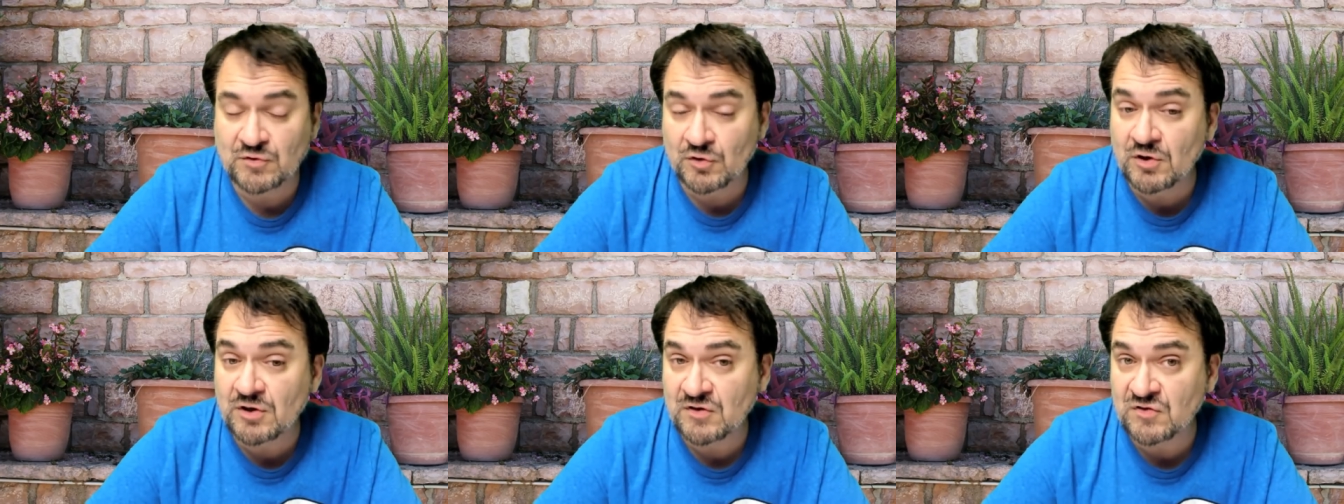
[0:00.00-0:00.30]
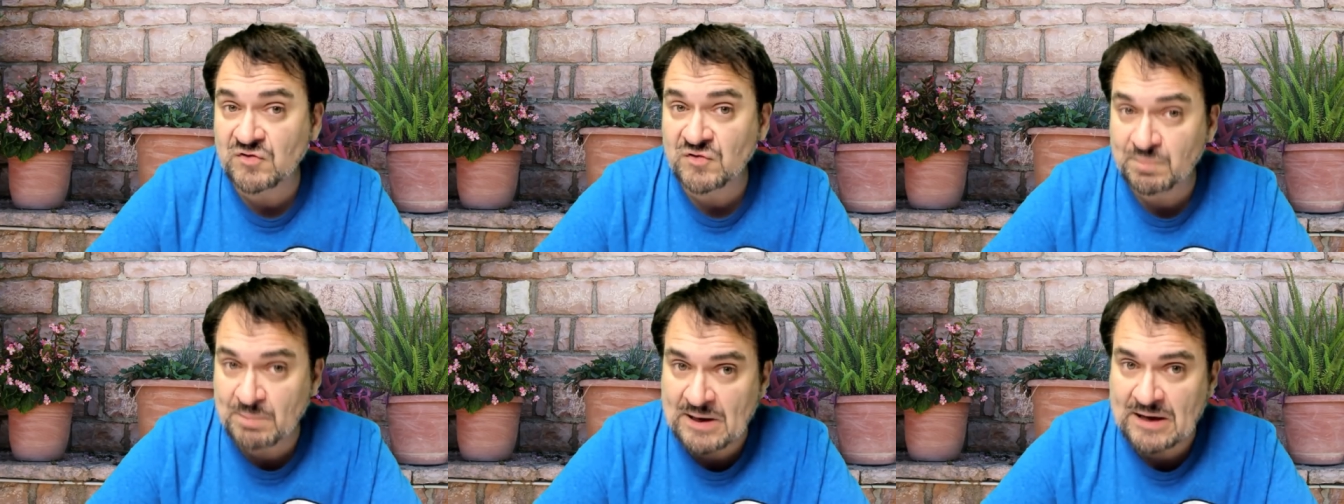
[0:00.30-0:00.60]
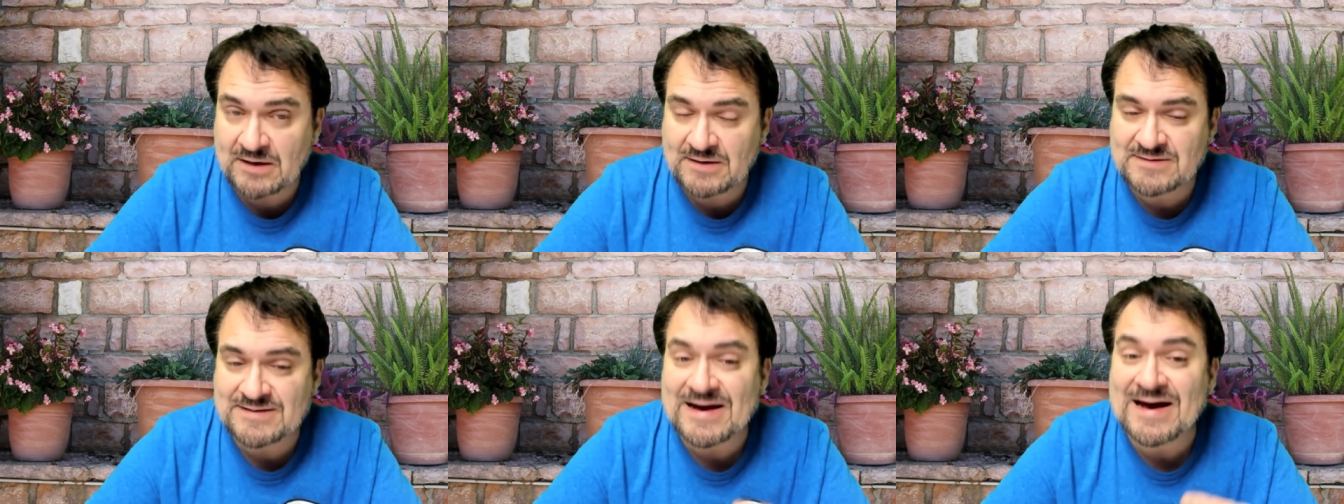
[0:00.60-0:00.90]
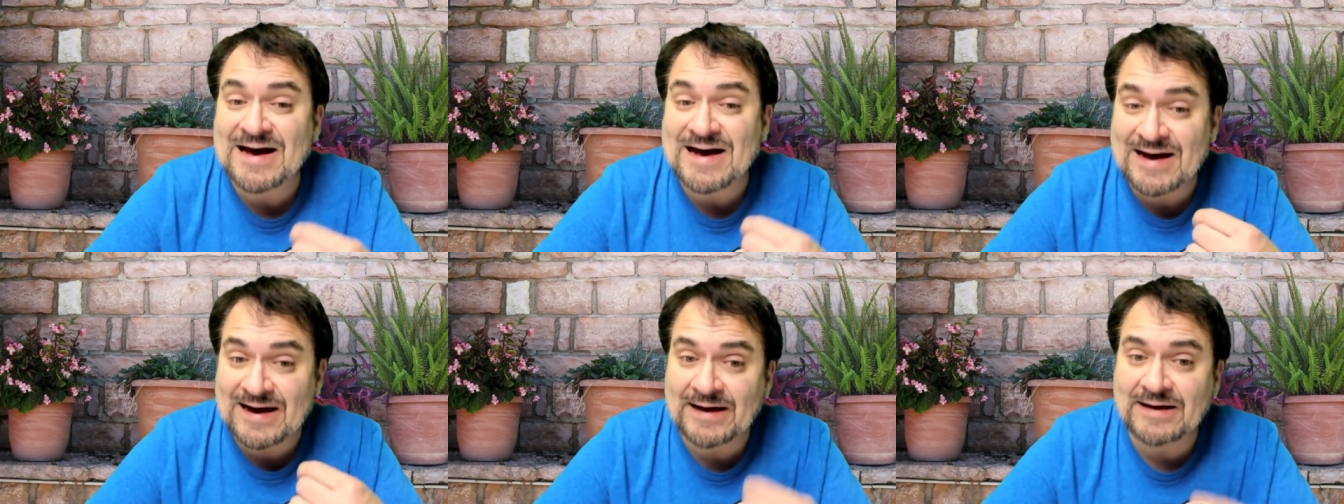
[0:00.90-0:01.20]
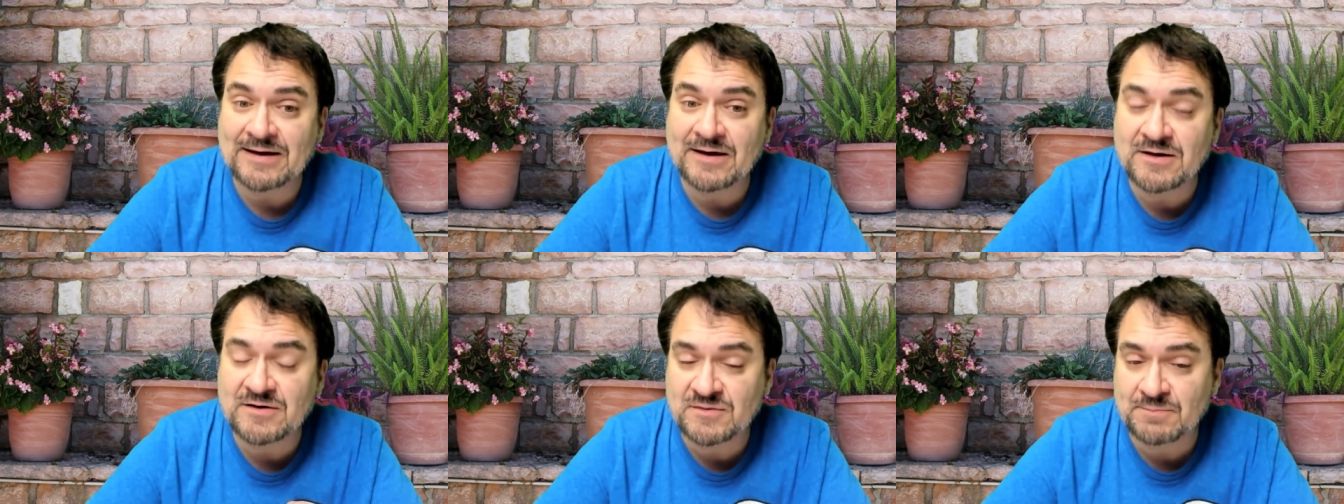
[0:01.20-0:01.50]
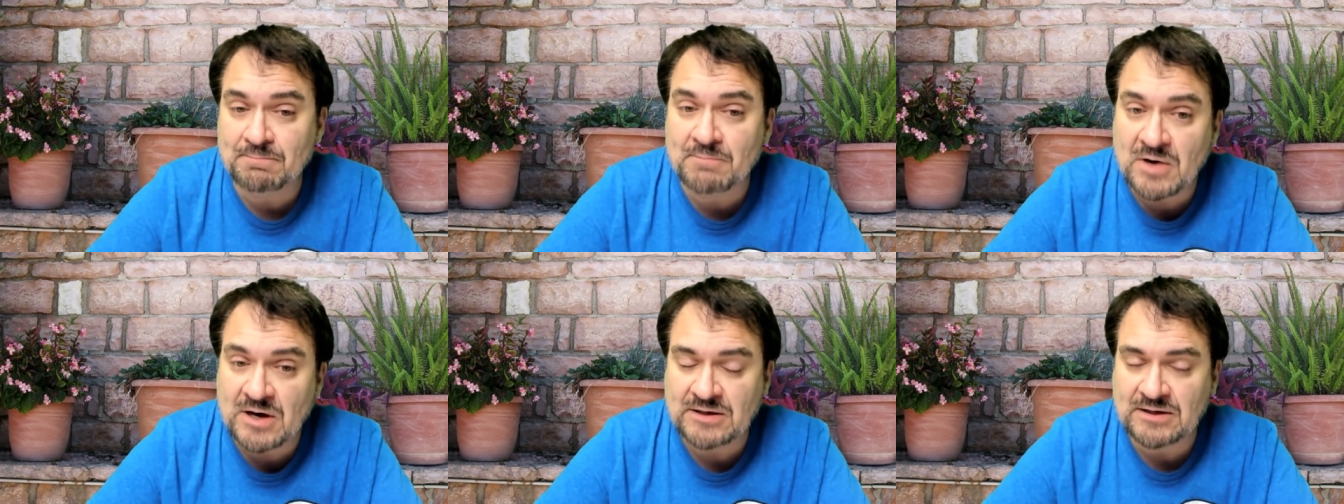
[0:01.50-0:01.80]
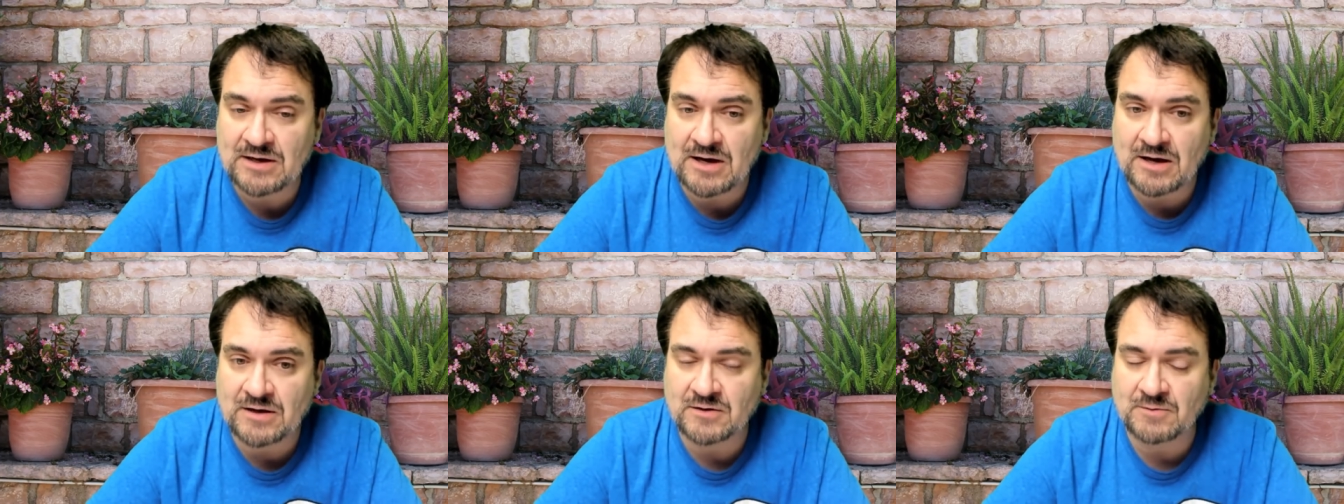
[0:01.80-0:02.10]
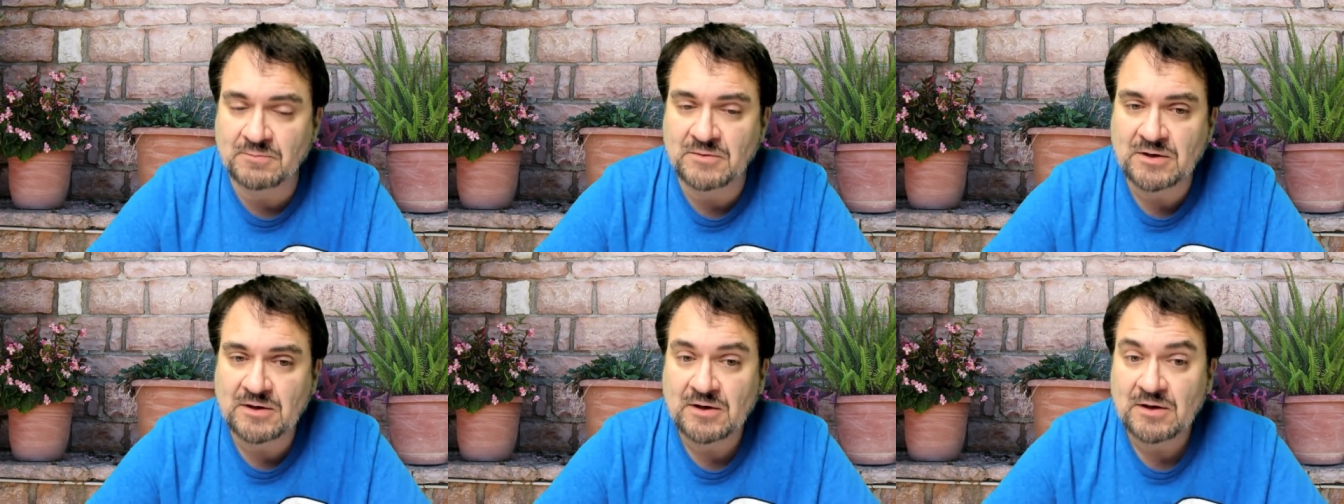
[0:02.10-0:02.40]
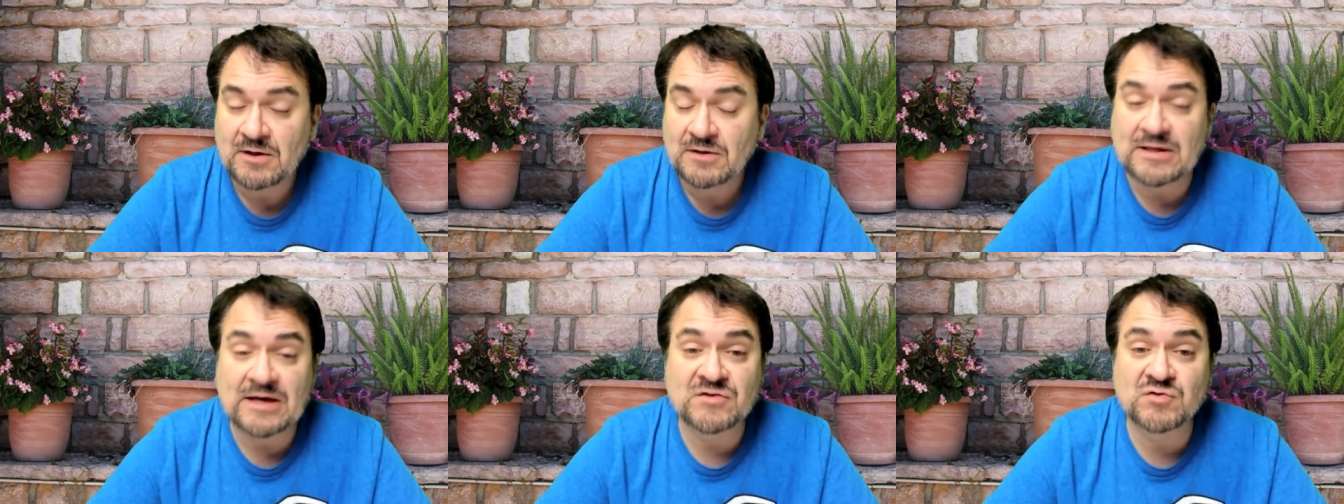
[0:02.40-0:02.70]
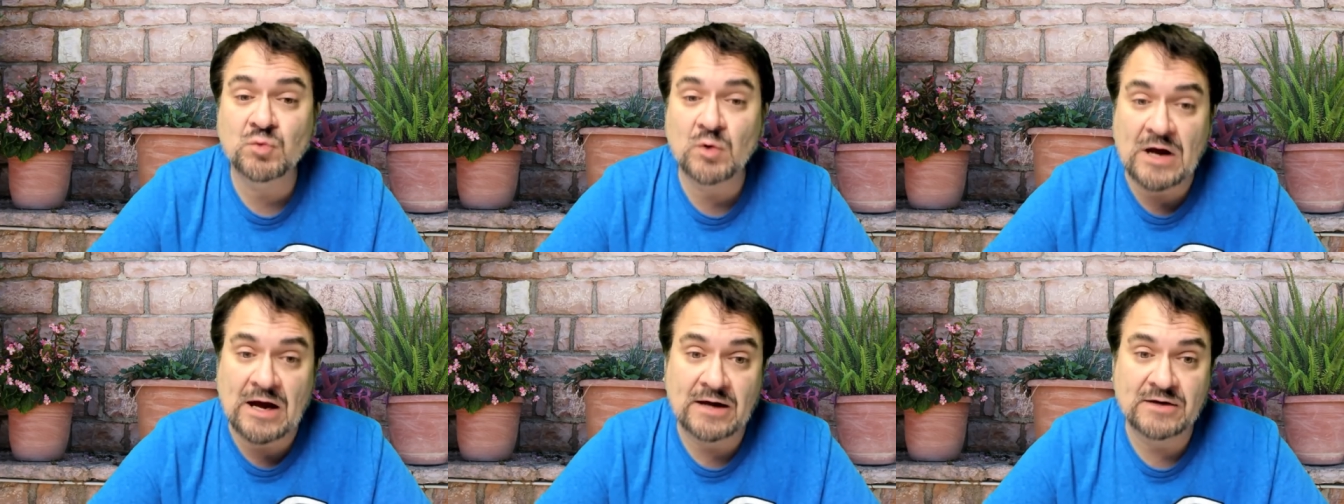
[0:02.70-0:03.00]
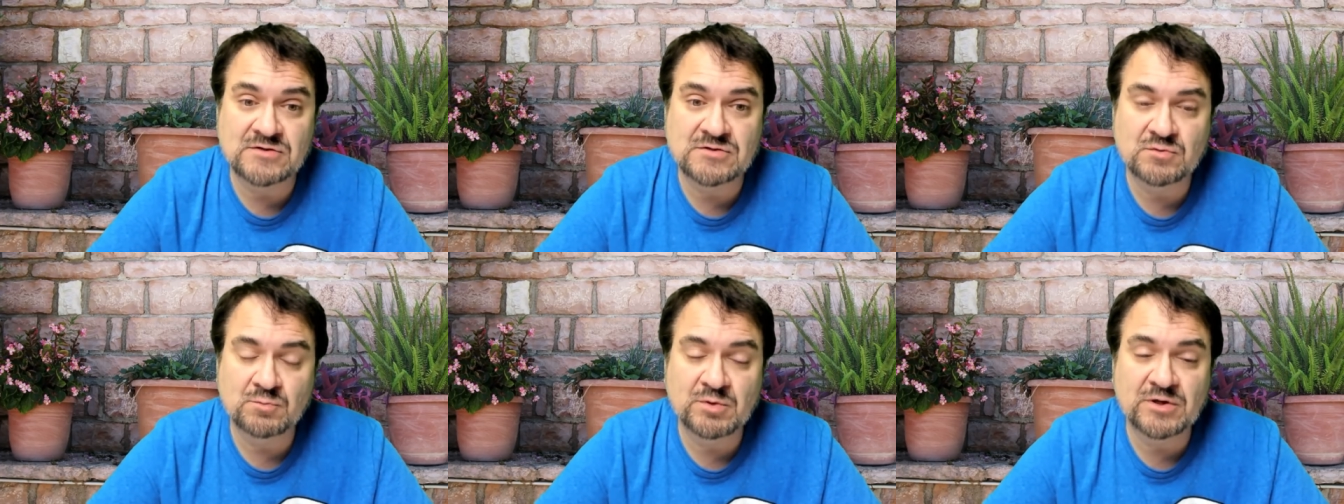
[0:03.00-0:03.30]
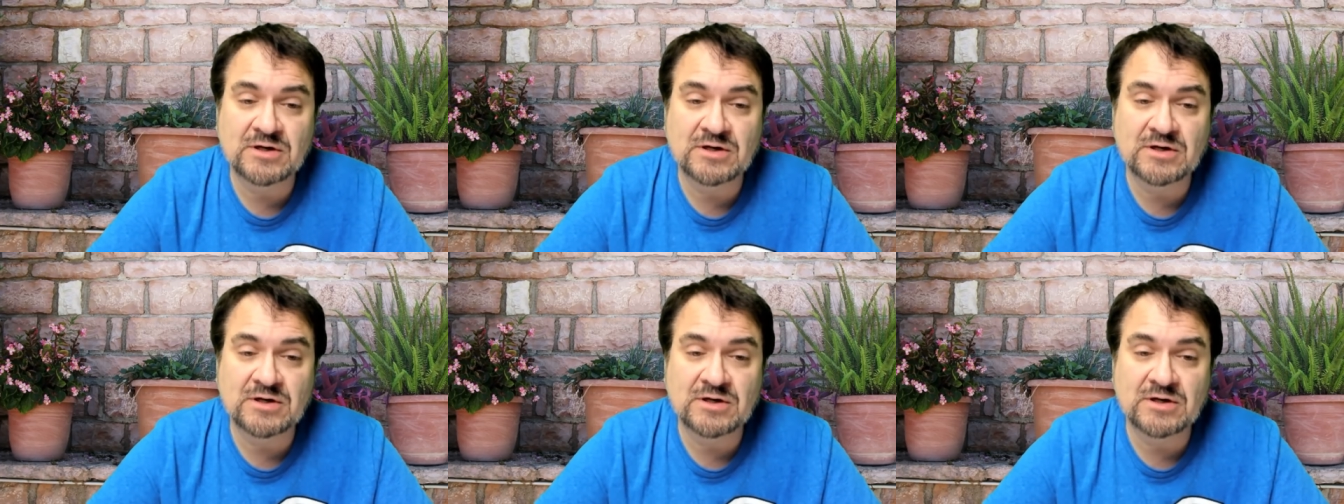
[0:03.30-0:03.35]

you're going to spend high end money on them. That's what I do.